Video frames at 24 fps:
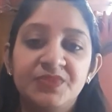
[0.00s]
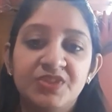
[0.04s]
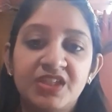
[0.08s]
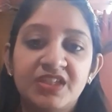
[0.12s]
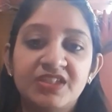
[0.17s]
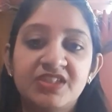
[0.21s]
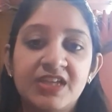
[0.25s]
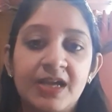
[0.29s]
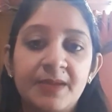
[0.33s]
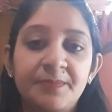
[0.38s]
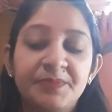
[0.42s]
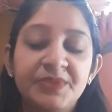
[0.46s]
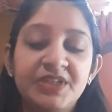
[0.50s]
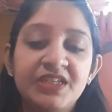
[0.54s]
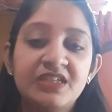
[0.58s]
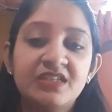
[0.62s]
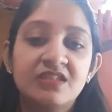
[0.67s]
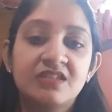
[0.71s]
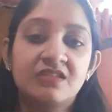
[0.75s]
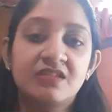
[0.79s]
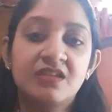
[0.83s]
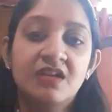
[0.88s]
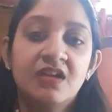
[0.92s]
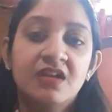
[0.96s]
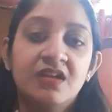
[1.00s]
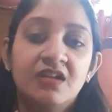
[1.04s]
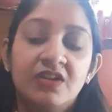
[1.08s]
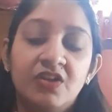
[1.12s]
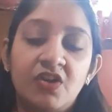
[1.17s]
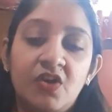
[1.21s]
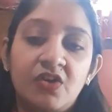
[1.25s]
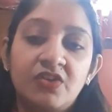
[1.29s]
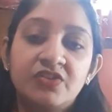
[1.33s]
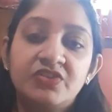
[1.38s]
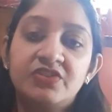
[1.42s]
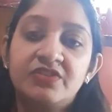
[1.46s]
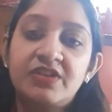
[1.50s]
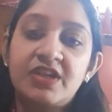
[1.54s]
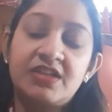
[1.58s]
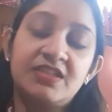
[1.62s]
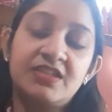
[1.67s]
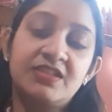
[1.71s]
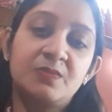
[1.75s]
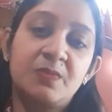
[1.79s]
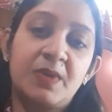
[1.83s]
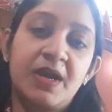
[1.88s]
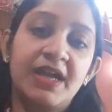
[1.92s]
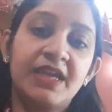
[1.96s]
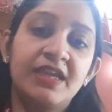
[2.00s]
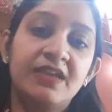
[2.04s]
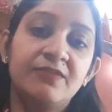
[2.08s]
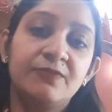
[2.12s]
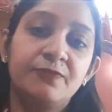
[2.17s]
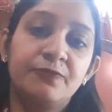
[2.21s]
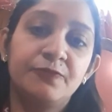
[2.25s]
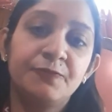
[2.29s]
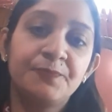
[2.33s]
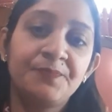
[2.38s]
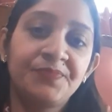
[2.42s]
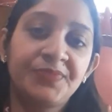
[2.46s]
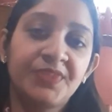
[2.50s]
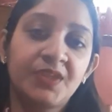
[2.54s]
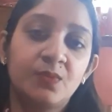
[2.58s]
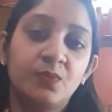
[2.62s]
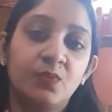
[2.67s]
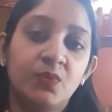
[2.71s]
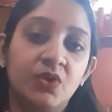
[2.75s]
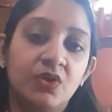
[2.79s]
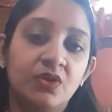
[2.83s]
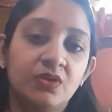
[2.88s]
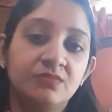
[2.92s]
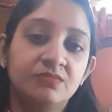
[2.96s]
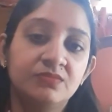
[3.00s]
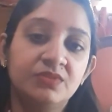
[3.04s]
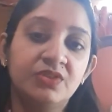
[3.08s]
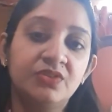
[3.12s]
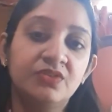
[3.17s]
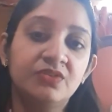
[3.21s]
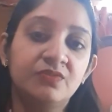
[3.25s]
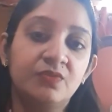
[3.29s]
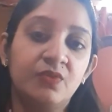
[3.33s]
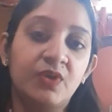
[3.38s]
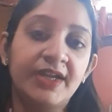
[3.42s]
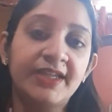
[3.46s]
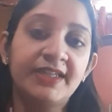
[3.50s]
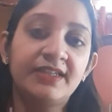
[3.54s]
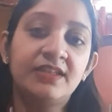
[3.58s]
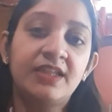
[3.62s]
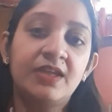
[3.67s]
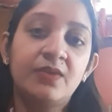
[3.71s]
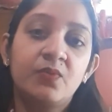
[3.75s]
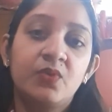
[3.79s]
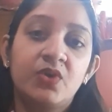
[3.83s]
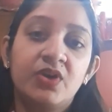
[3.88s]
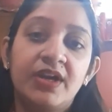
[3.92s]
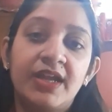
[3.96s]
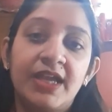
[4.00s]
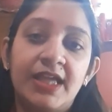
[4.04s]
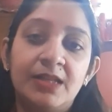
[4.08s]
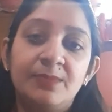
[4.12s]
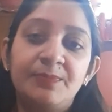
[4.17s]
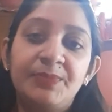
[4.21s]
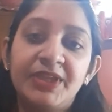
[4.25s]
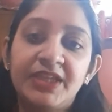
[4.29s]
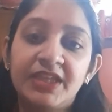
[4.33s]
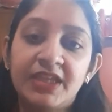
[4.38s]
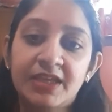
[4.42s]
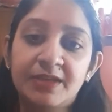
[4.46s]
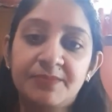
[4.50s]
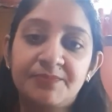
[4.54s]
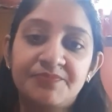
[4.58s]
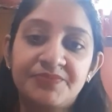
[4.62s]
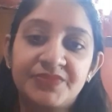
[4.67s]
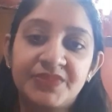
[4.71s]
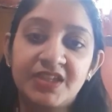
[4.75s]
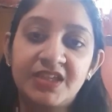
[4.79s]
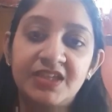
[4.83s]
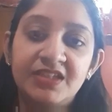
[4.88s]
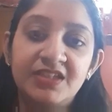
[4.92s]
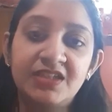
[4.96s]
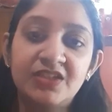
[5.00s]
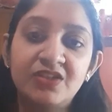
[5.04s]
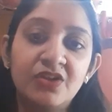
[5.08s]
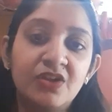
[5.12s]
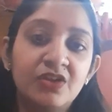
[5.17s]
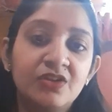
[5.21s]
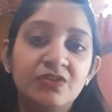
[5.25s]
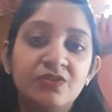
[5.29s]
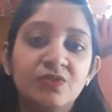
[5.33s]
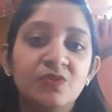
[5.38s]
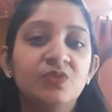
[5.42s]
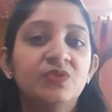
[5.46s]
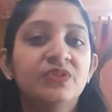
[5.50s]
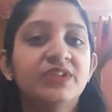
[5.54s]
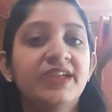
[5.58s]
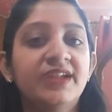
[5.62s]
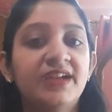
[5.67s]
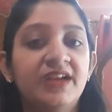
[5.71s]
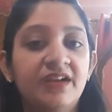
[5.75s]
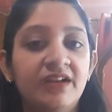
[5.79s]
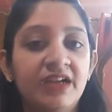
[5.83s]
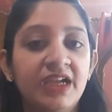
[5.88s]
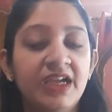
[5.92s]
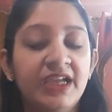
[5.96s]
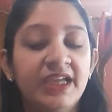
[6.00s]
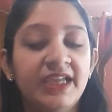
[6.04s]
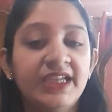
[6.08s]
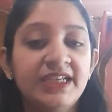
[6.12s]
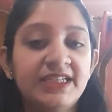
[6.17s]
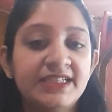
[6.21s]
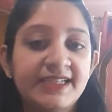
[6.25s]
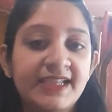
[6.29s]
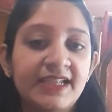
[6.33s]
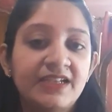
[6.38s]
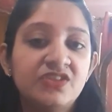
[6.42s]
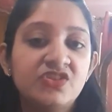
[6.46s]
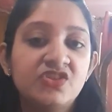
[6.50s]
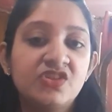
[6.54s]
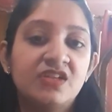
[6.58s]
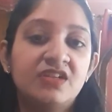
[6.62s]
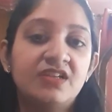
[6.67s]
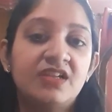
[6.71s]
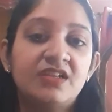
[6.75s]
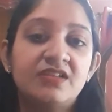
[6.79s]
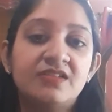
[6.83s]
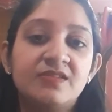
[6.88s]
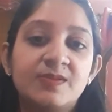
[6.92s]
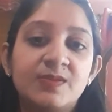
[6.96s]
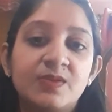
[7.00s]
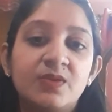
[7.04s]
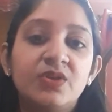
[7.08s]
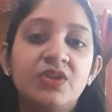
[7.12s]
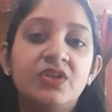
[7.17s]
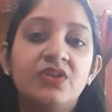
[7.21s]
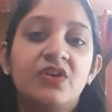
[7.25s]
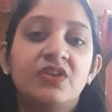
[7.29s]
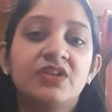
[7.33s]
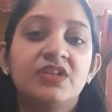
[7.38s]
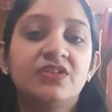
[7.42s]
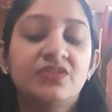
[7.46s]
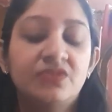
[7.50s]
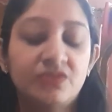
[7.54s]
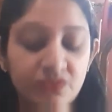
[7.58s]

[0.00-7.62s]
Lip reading: Japanese doctor and his wife were, why they were helping him. He did not know their intention, and so in order to